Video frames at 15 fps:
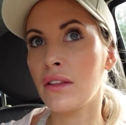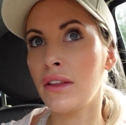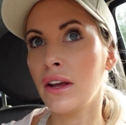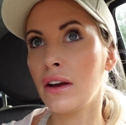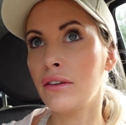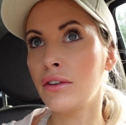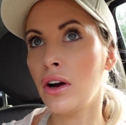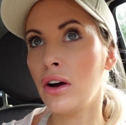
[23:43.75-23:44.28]
I
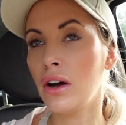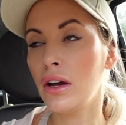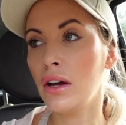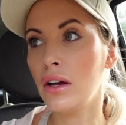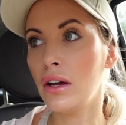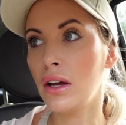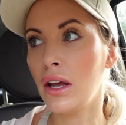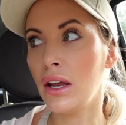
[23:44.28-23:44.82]
think I've got
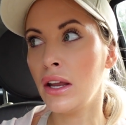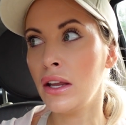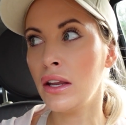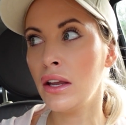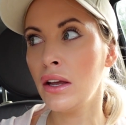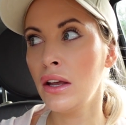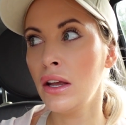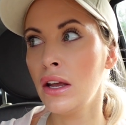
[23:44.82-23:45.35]

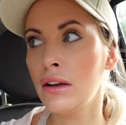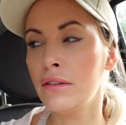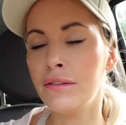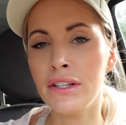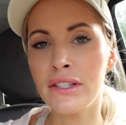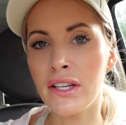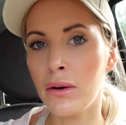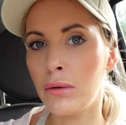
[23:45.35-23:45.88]
a
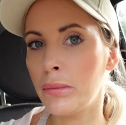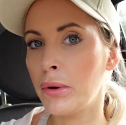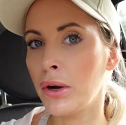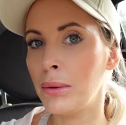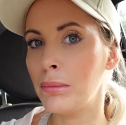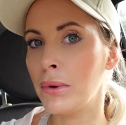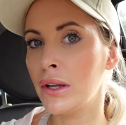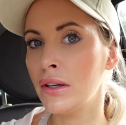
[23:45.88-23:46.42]
physio
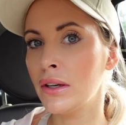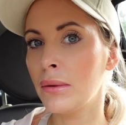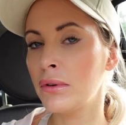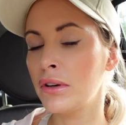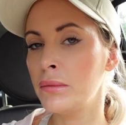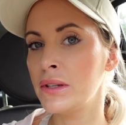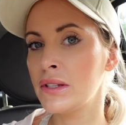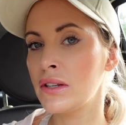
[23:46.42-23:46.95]
appointment. I'm
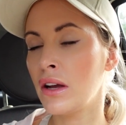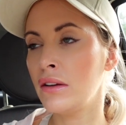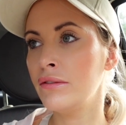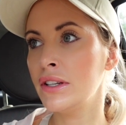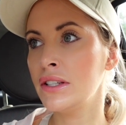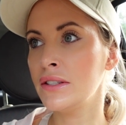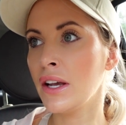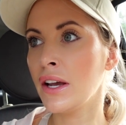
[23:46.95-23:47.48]
going to be starting
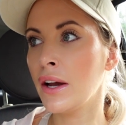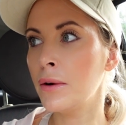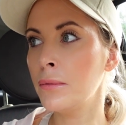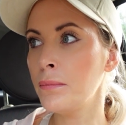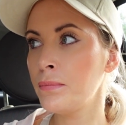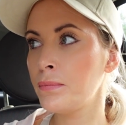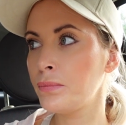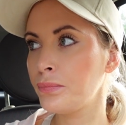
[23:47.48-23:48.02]
physio.